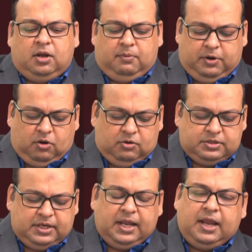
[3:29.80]

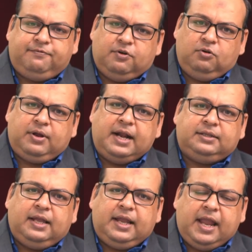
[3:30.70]
Because if you look at
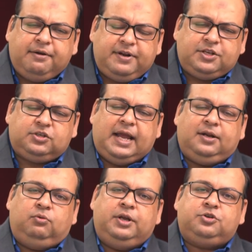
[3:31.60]
the average
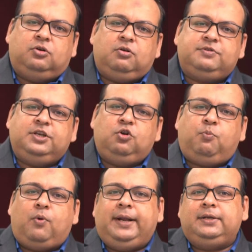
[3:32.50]
calculation of
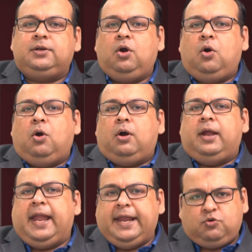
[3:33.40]

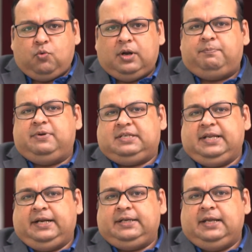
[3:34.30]

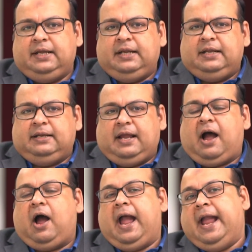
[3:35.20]
0.81%,
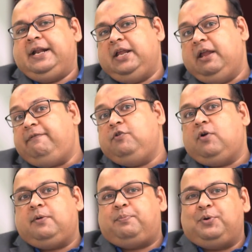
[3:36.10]
and if you
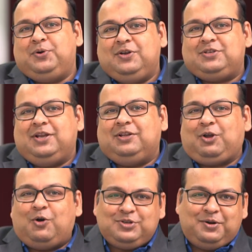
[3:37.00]
are producing
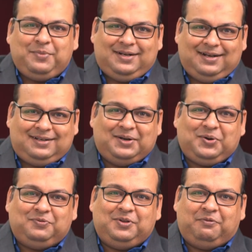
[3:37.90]
1000 metric ton
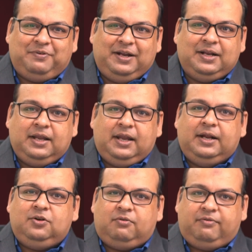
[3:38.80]
of the feed
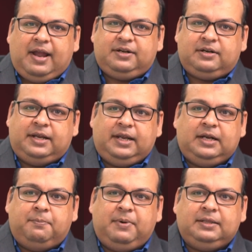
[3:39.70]
in your factory in
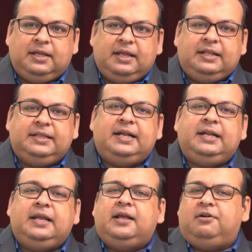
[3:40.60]
a month, then
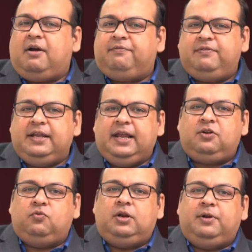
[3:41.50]
roughly
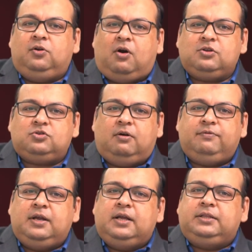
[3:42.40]
it will be loss of
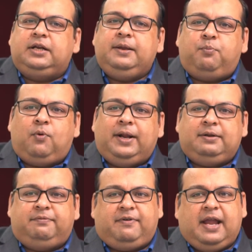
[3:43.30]

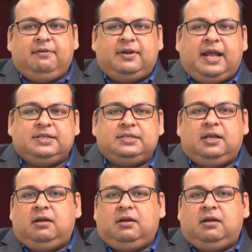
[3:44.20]
3.5 lakhs